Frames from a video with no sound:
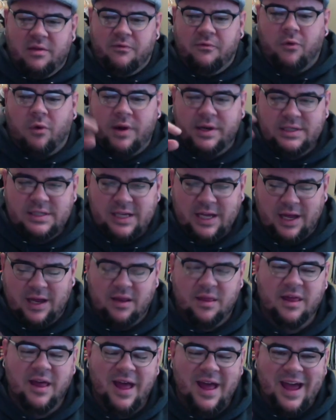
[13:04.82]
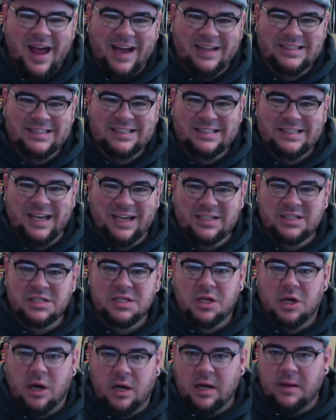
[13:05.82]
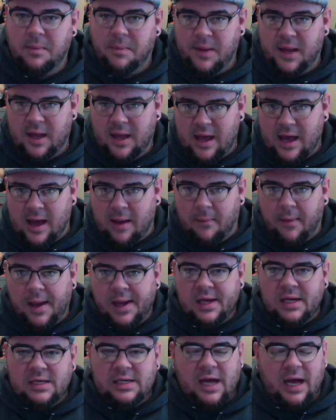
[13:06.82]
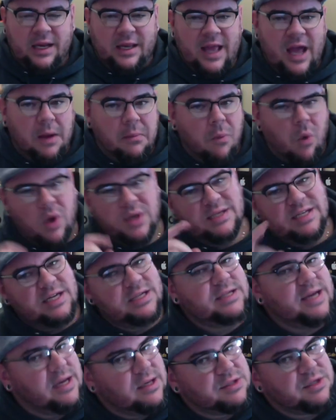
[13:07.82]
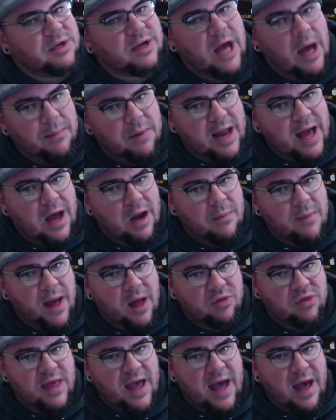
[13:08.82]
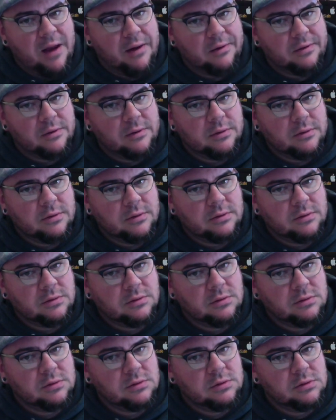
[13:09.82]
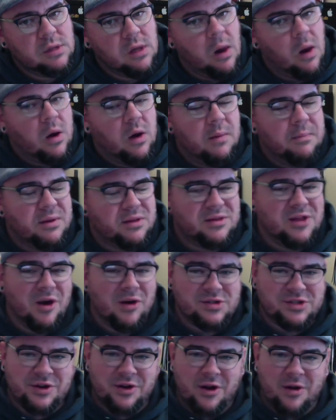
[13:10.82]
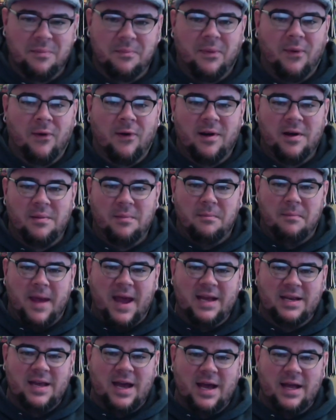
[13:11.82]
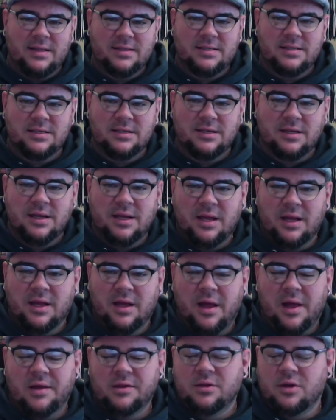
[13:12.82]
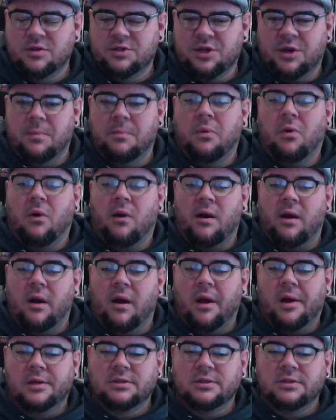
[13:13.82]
14th at 6:30 p.m. Again, more details are coming out about that, but those are your important May dates. Those are your important